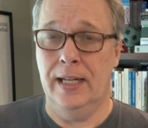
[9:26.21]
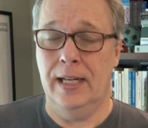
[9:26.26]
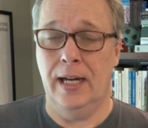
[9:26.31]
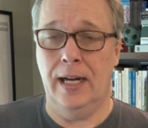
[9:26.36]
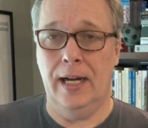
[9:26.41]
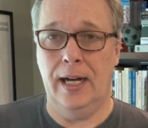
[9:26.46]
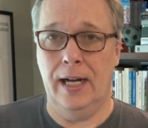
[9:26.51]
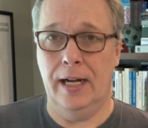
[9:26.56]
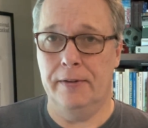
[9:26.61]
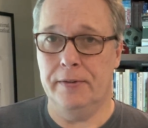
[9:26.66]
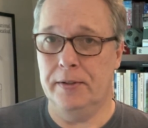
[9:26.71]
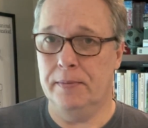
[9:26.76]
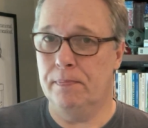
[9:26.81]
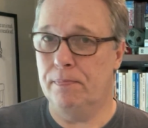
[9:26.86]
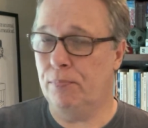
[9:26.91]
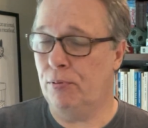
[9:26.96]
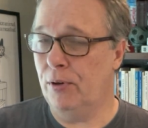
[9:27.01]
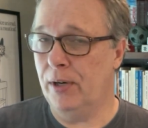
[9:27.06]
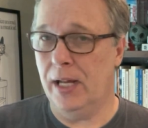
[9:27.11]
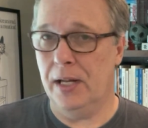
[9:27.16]
You
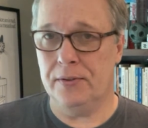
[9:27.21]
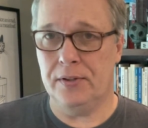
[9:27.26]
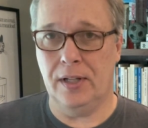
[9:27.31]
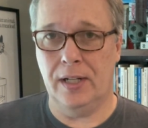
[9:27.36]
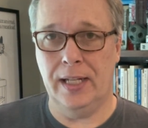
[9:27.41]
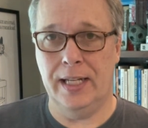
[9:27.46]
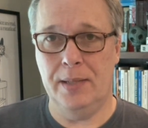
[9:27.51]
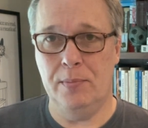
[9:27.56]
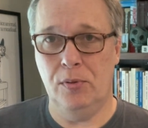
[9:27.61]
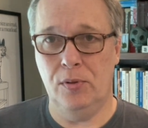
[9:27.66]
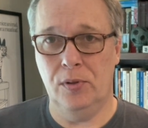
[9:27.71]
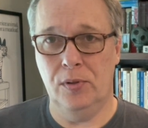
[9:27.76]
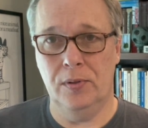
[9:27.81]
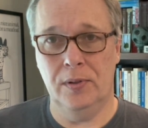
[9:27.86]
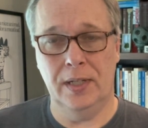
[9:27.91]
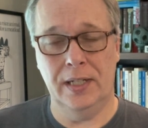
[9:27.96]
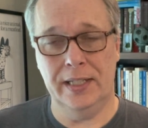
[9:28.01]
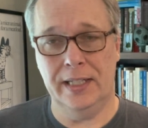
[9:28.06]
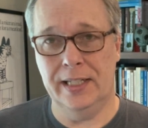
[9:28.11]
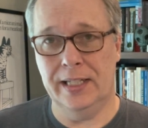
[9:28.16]
print out the label.
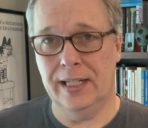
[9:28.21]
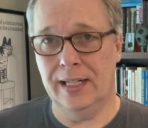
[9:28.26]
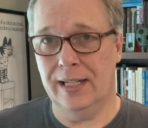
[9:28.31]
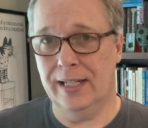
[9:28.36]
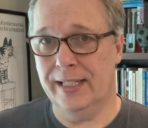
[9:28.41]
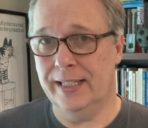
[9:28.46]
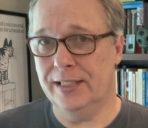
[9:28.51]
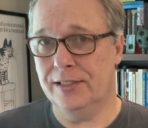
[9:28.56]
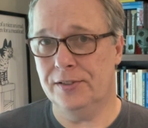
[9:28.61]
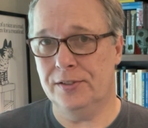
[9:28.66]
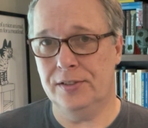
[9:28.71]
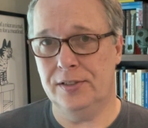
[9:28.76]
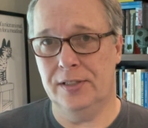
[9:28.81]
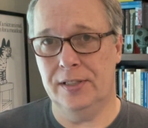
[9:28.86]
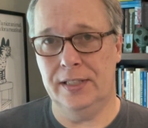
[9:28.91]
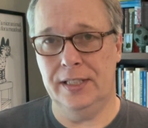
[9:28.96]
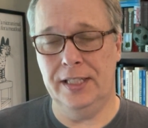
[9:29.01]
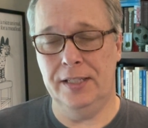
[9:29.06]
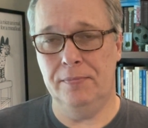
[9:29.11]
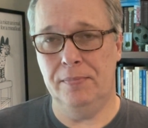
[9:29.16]
Again, it links to the
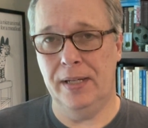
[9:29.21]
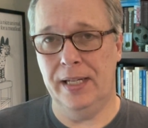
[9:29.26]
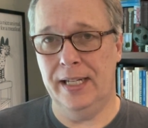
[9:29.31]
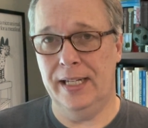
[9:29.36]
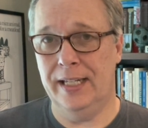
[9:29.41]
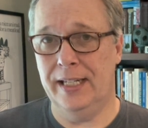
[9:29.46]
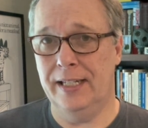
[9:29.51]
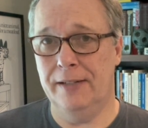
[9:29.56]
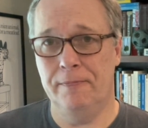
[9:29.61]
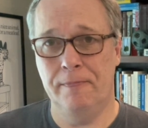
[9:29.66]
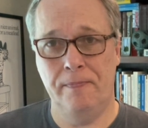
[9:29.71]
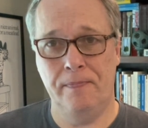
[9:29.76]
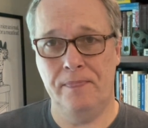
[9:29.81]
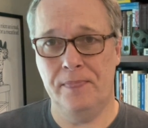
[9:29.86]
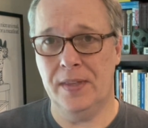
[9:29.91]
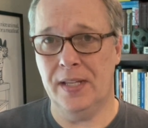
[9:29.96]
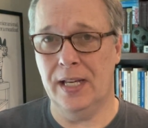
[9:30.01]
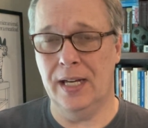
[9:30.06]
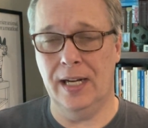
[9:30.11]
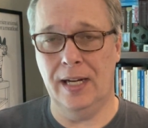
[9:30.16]
eBay
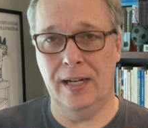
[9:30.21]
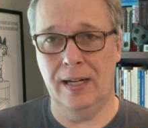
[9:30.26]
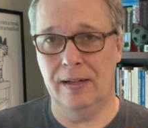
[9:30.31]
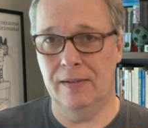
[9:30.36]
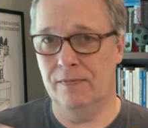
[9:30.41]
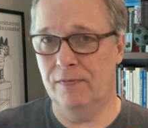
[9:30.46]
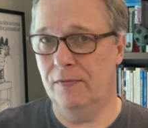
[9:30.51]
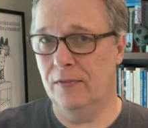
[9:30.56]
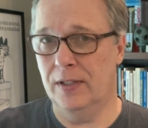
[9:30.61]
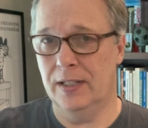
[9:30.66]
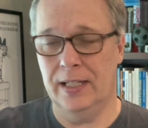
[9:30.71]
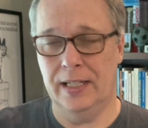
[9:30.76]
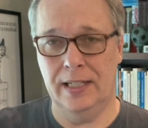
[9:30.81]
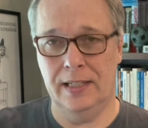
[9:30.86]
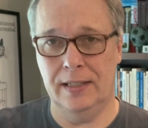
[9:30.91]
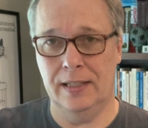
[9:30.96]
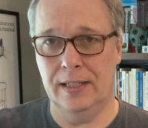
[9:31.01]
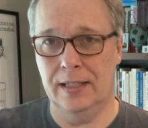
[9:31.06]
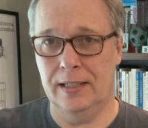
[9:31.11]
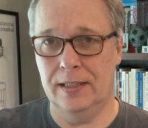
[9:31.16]

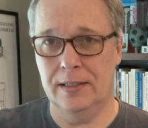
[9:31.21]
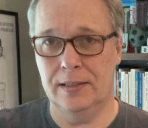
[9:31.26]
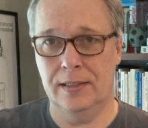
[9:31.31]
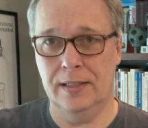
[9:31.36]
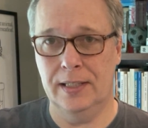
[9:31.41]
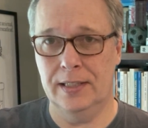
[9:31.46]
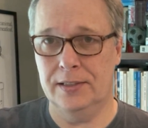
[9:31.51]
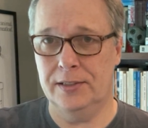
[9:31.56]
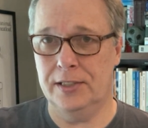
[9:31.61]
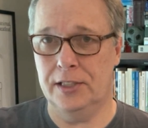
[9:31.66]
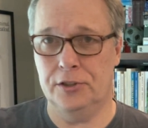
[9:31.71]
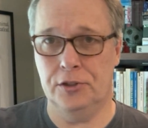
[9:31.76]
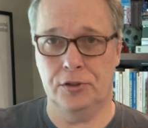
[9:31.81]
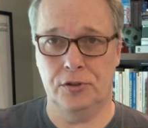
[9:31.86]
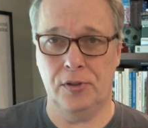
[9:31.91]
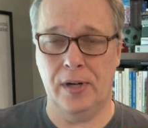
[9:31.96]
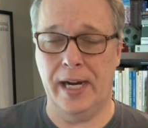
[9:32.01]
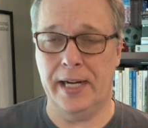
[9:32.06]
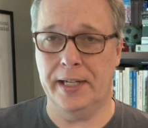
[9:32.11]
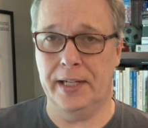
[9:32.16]
and set your
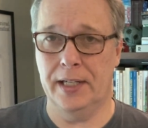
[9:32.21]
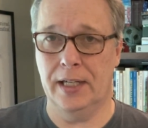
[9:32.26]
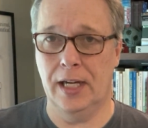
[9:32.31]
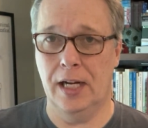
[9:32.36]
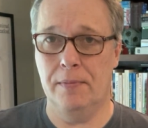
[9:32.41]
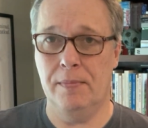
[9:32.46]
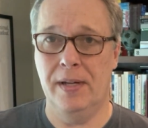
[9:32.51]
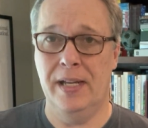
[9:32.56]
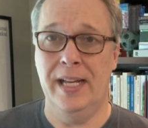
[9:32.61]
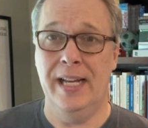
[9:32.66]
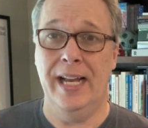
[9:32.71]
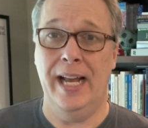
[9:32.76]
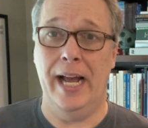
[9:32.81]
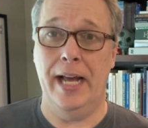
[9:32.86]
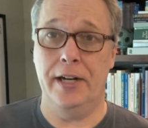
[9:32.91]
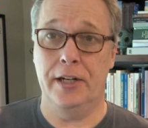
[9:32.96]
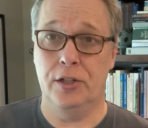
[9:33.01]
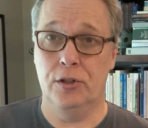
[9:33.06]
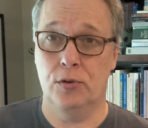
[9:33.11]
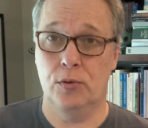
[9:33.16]
tracking up.
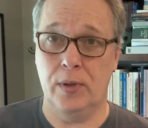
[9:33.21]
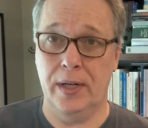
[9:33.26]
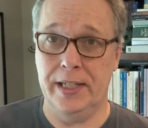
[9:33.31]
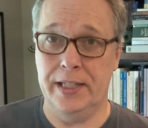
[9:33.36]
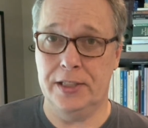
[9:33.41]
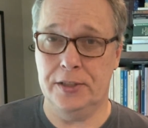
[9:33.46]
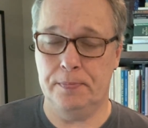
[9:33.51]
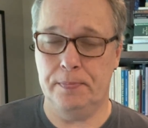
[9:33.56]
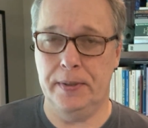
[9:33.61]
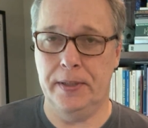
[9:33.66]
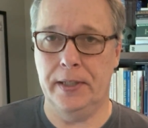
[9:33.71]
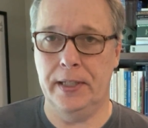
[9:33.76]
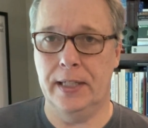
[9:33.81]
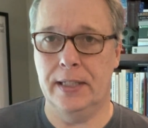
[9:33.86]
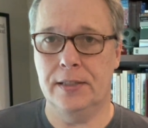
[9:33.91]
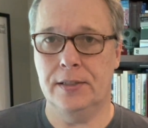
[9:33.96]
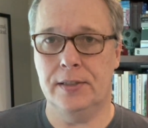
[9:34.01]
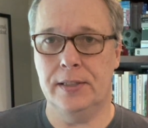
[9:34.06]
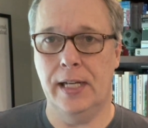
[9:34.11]
Had a great experience.